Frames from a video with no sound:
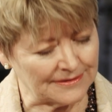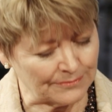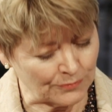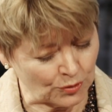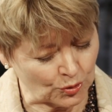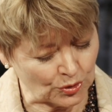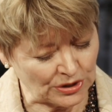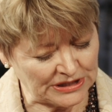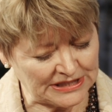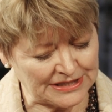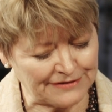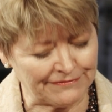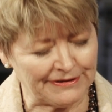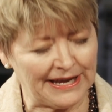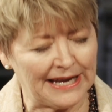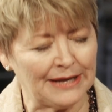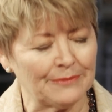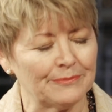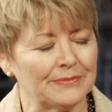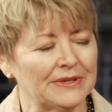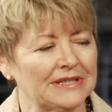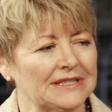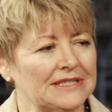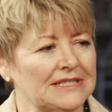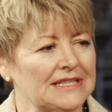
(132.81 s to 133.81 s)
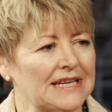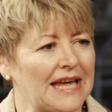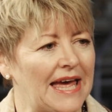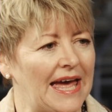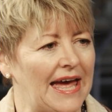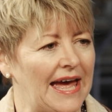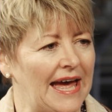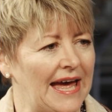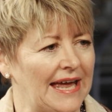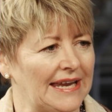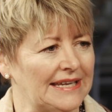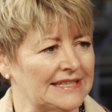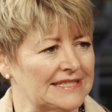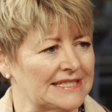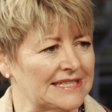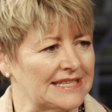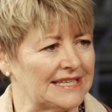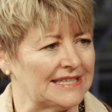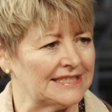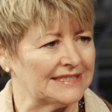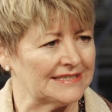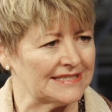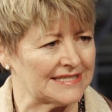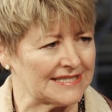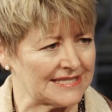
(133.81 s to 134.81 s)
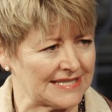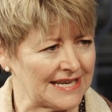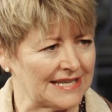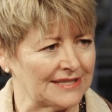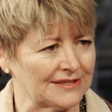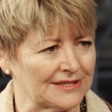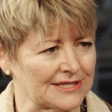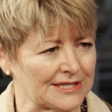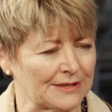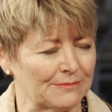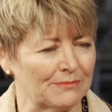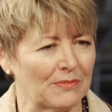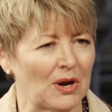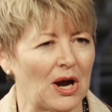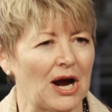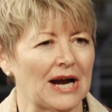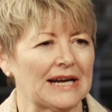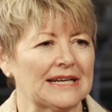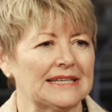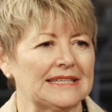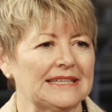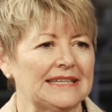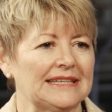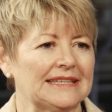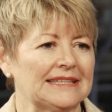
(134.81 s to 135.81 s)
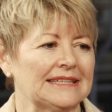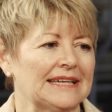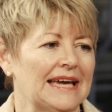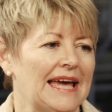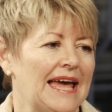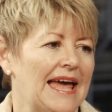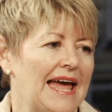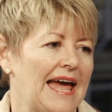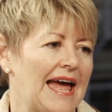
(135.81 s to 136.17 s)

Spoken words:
more in development and in sales and marketing,